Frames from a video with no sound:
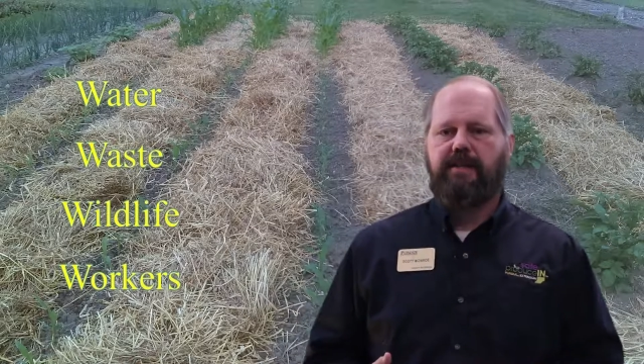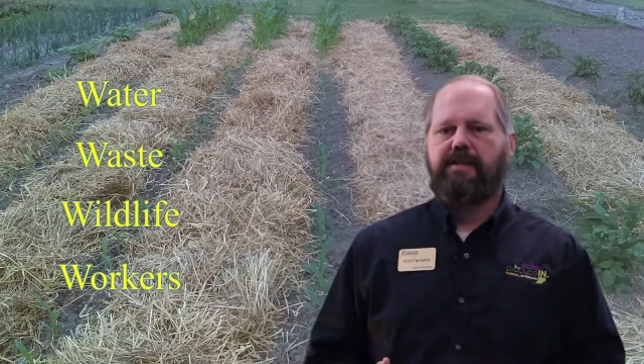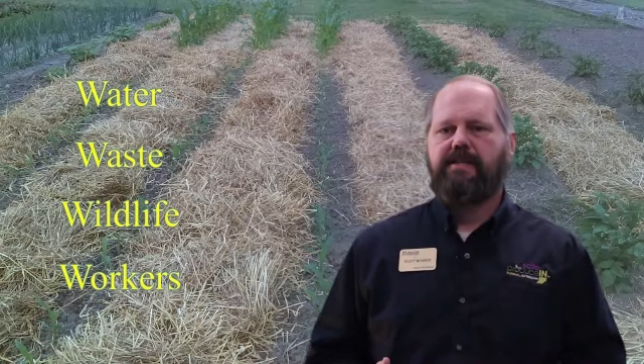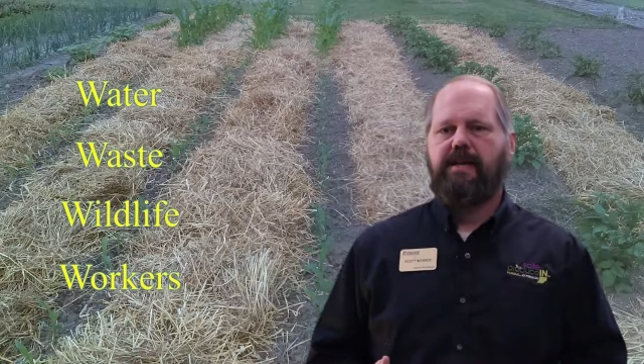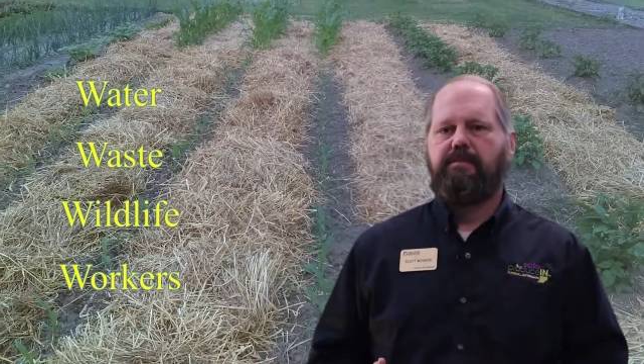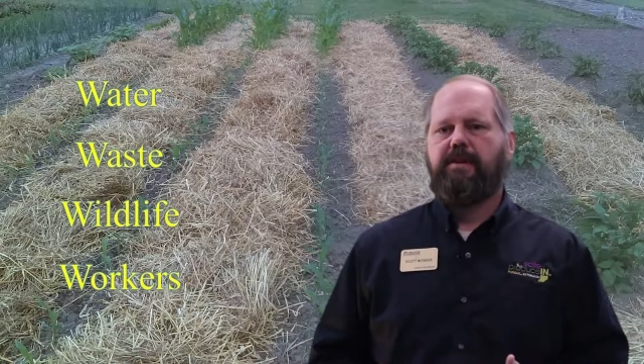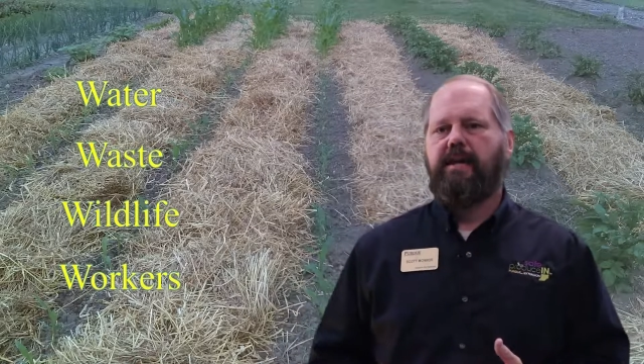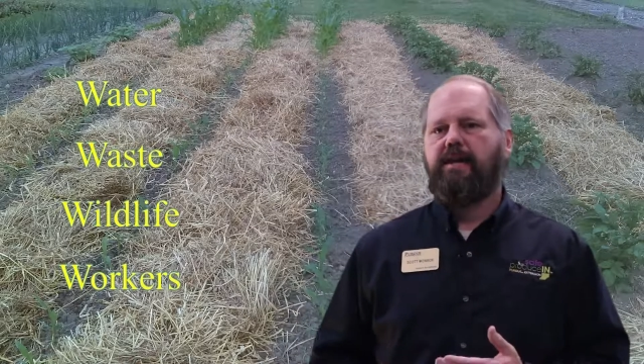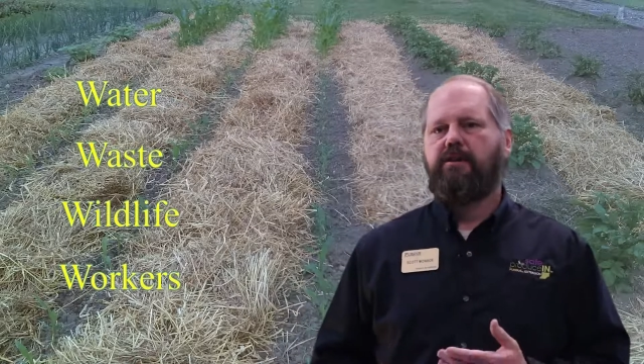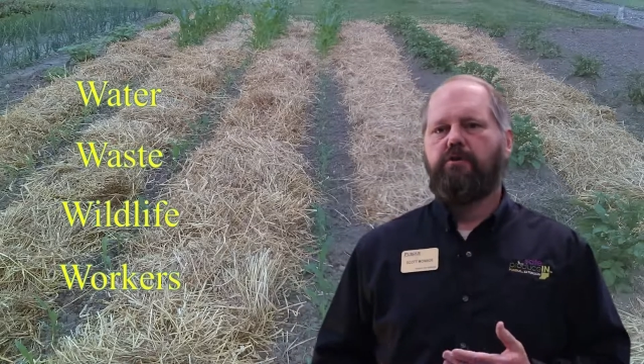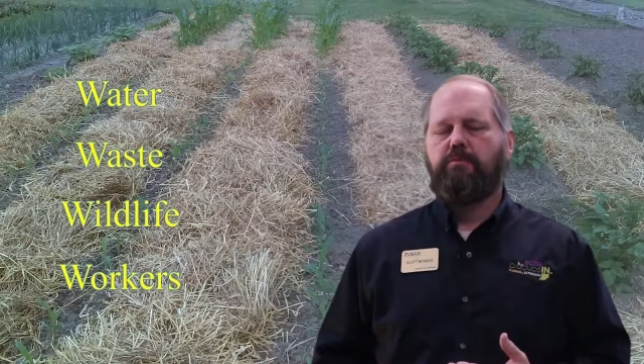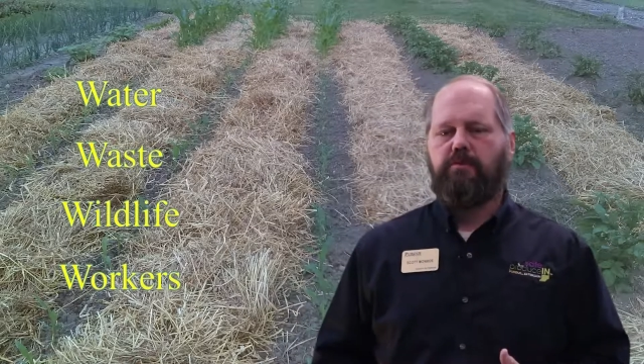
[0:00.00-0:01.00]

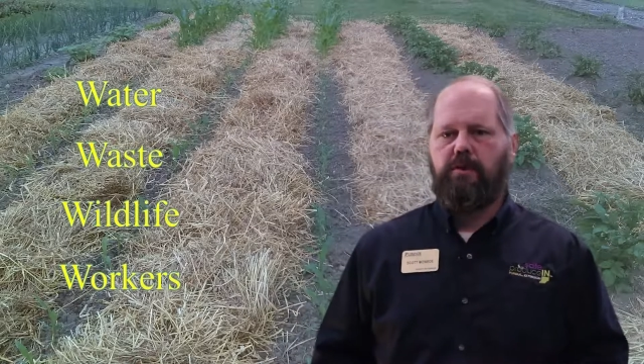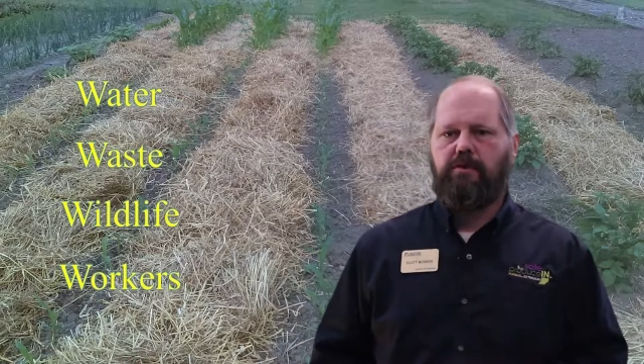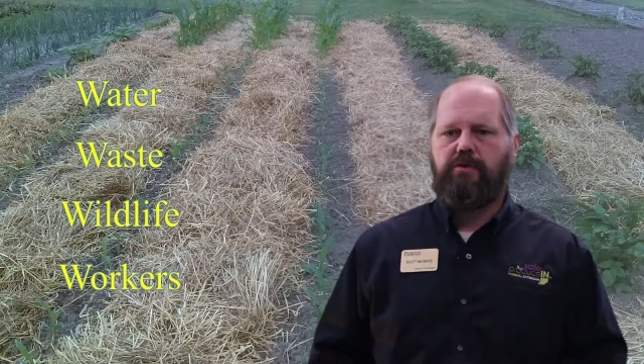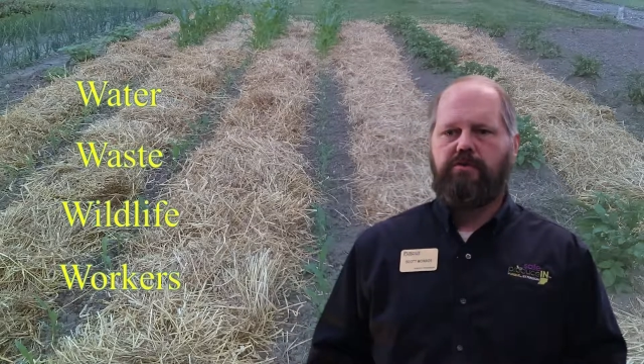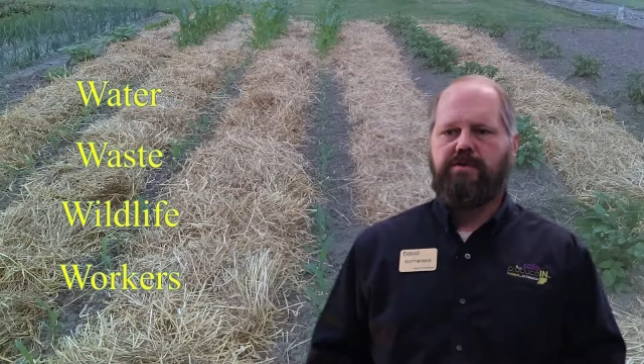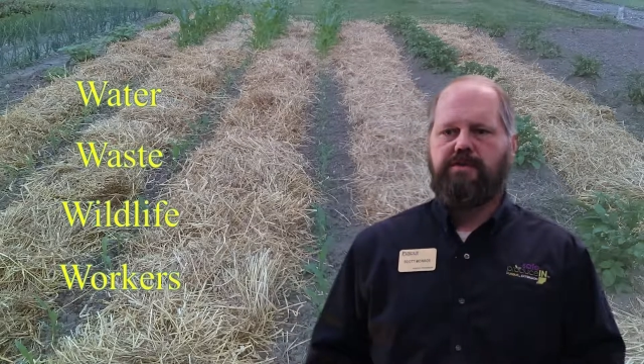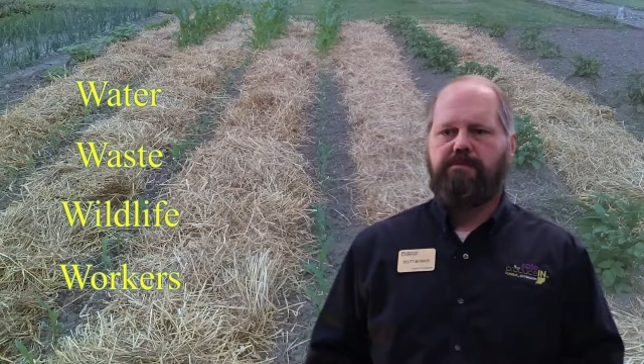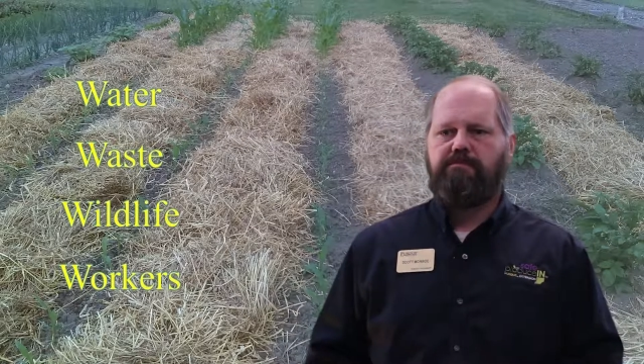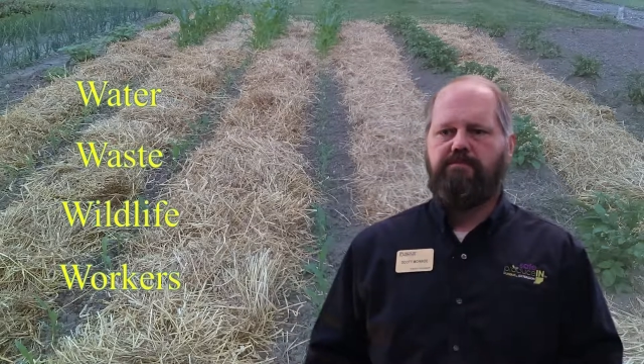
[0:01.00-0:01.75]
contaminating your produce.